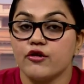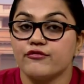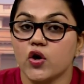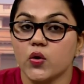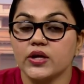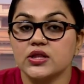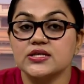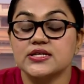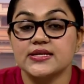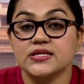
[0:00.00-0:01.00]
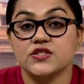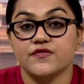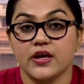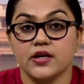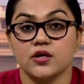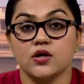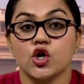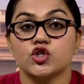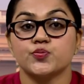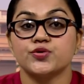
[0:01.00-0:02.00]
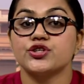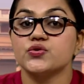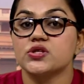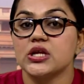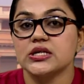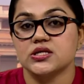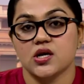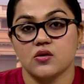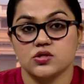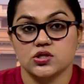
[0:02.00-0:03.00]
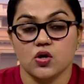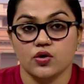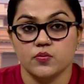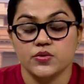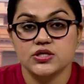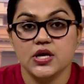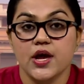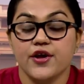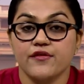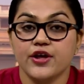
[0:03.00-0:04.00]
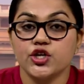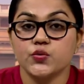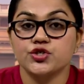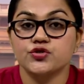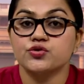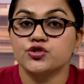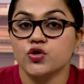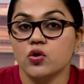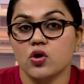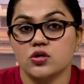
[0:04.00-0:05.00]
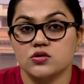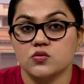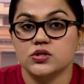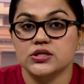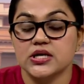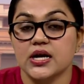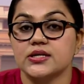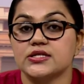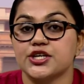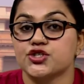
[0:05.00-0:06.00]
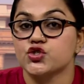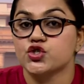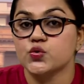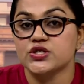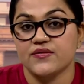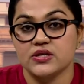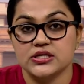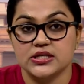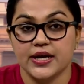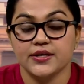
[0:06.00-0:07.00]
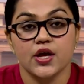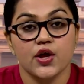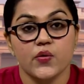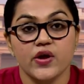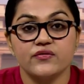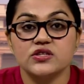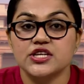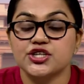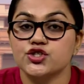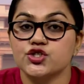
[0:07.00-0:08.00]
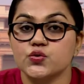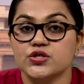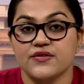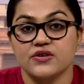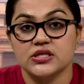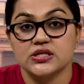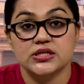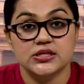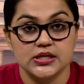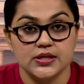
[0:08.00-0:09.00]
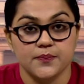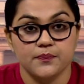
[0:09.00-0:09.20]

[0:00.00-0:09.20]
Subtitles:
Following the assessee's failure to produce these accounts and documents, Revenue issued show cause notice under Section 279, read with Section 276D.